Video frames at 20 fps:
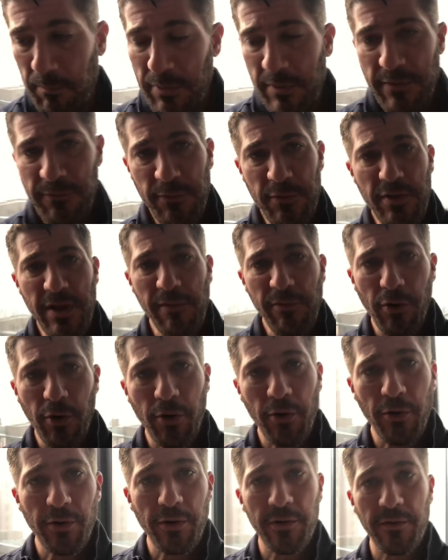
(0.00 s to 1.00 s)
if you've never
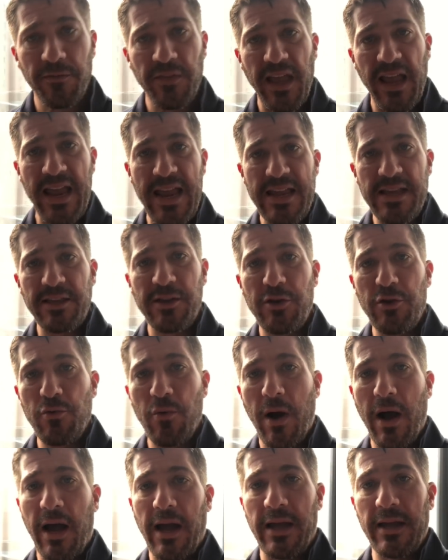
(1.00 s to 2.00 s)
heard of the
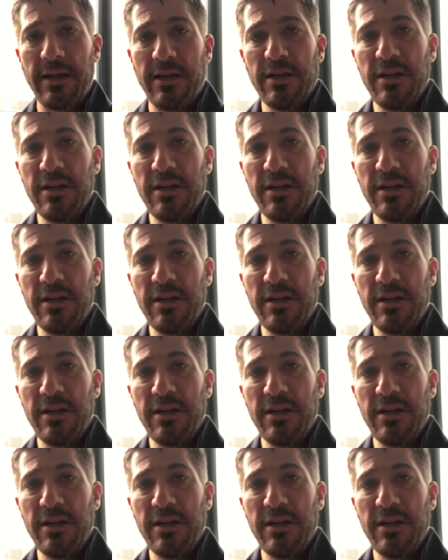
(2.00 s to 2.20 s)
AQI,